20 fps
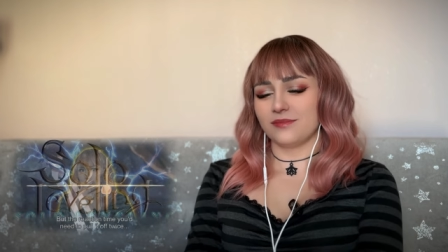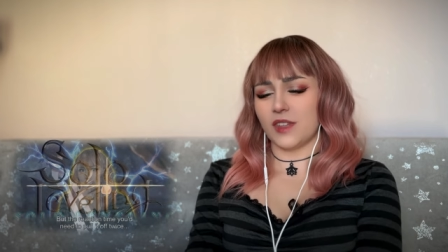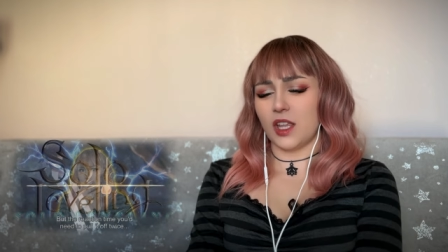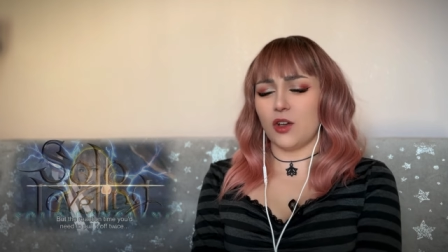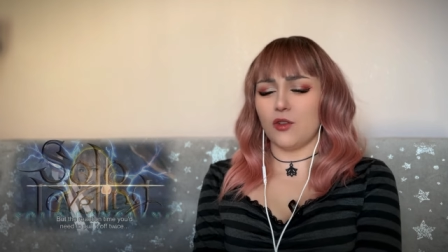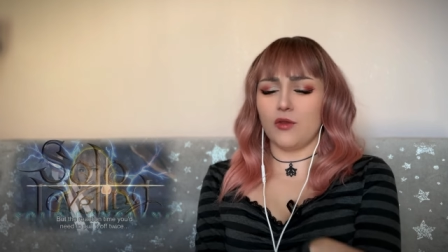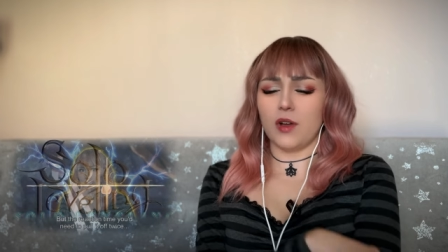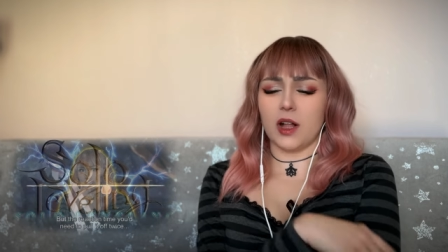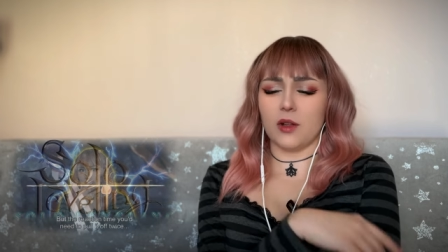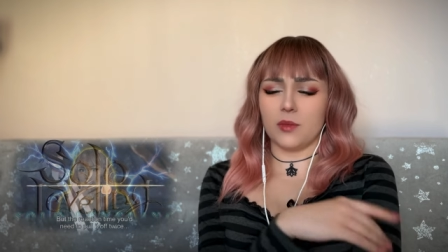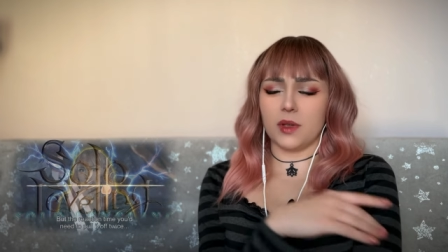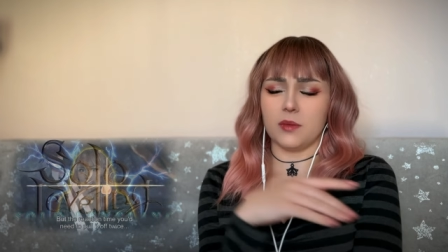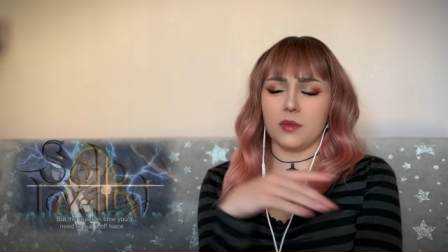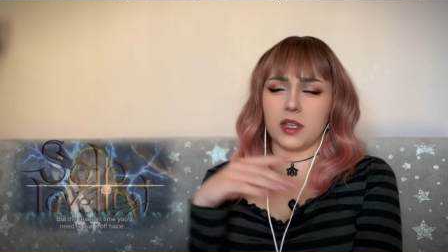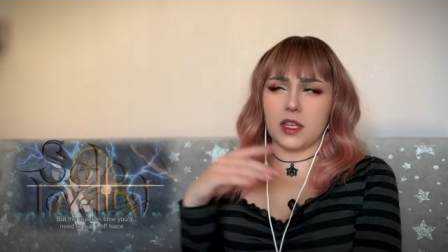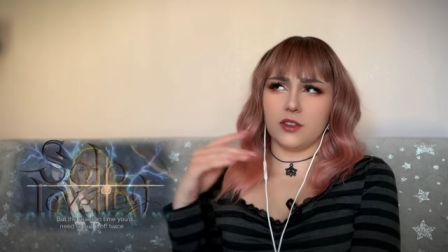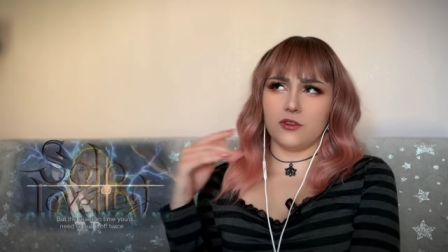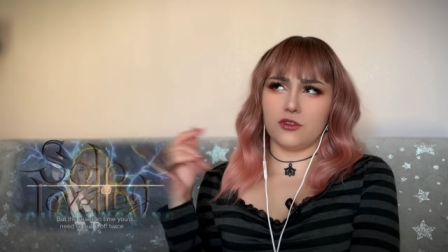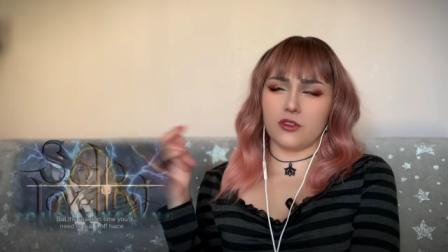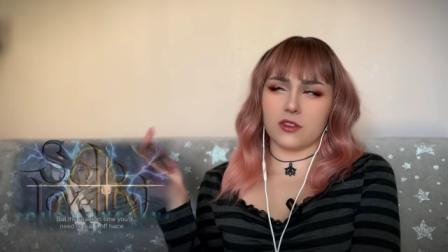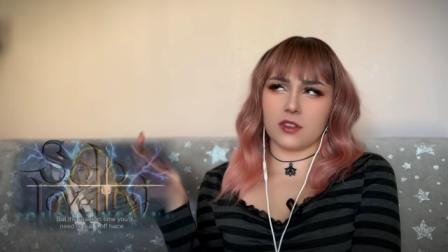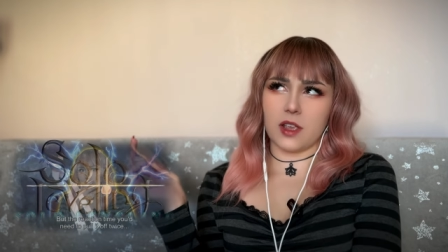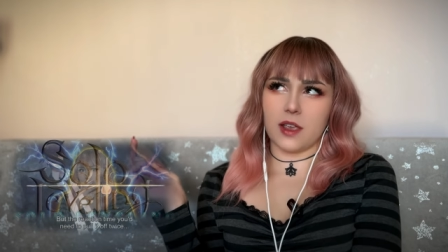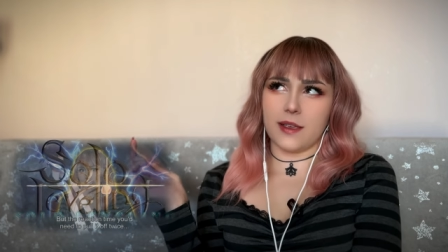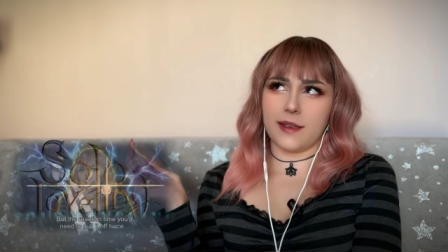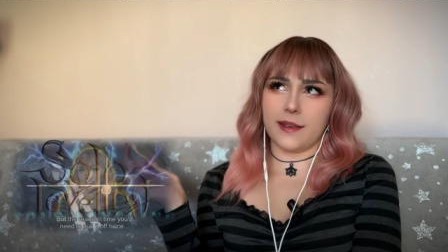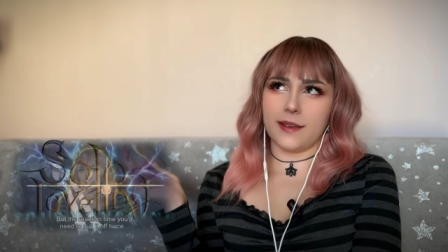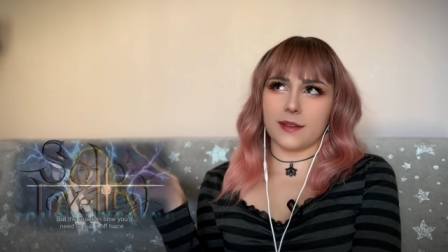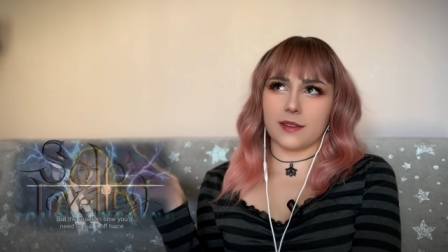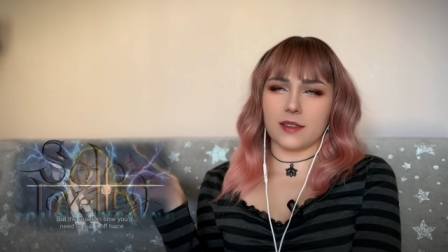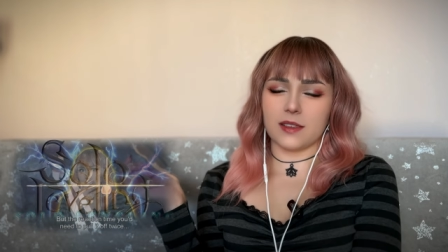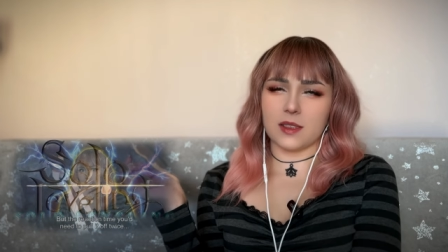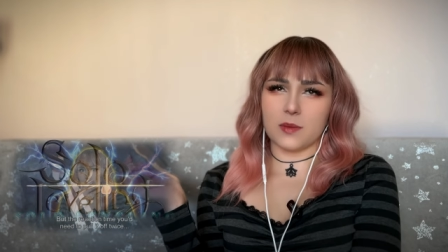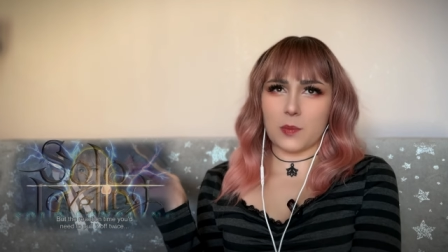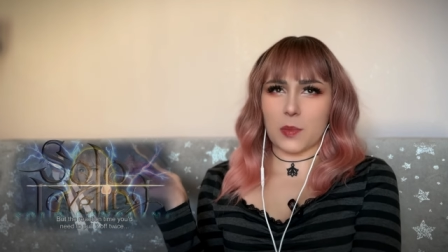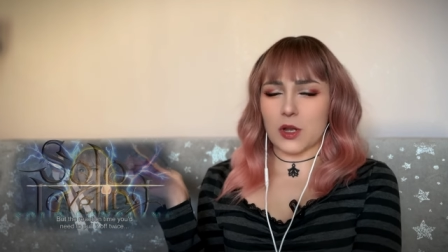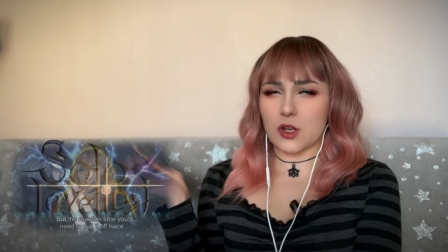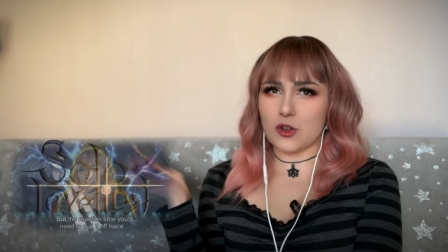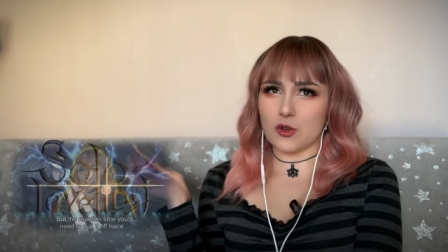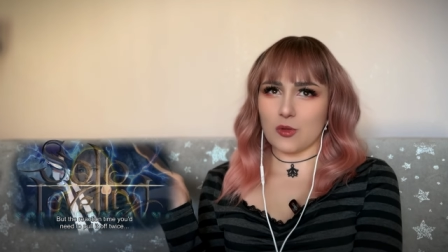Oh well, maybe he's just a
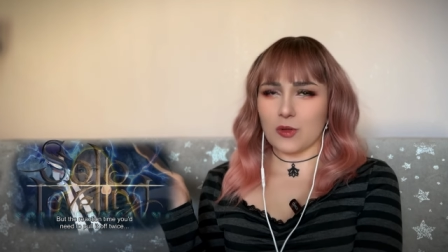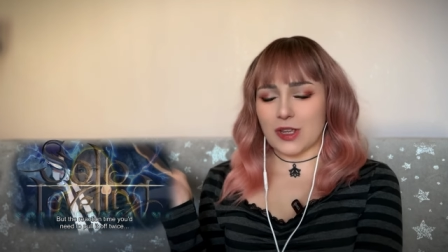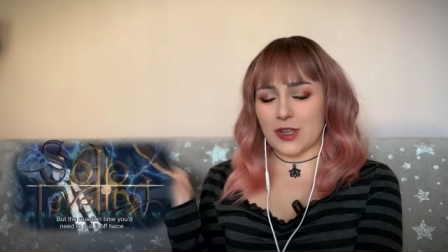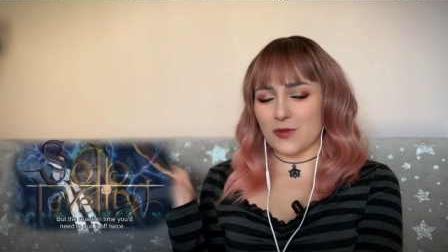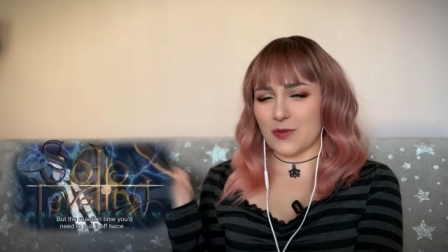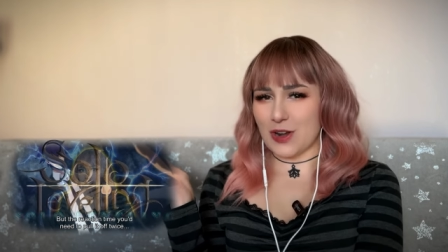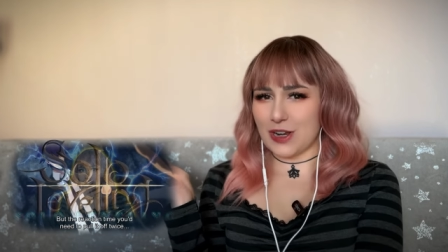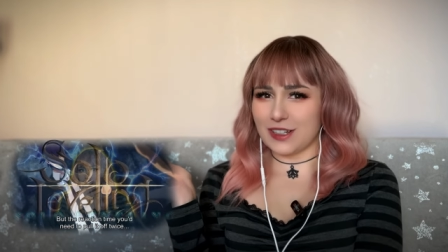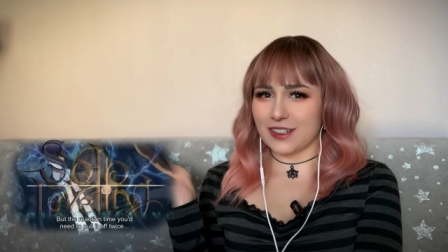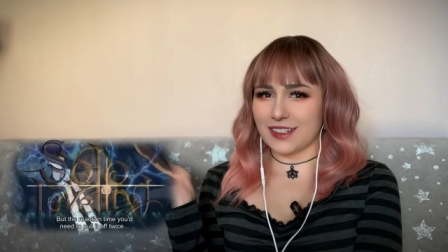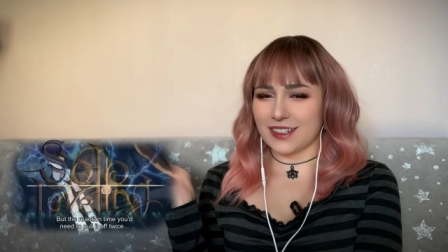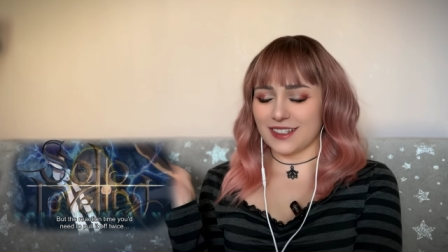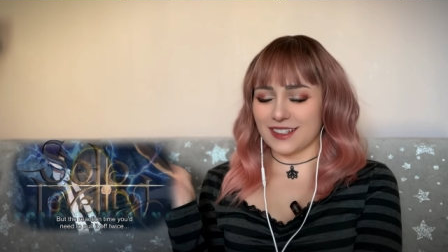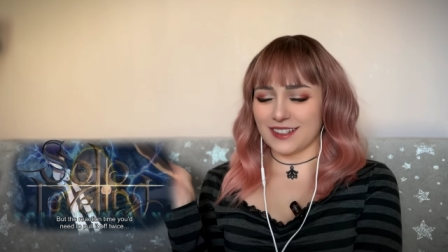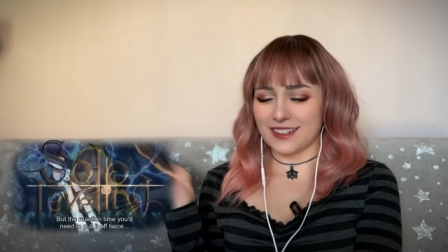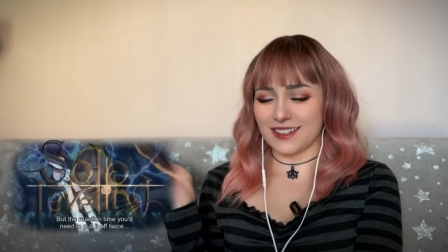special E rank.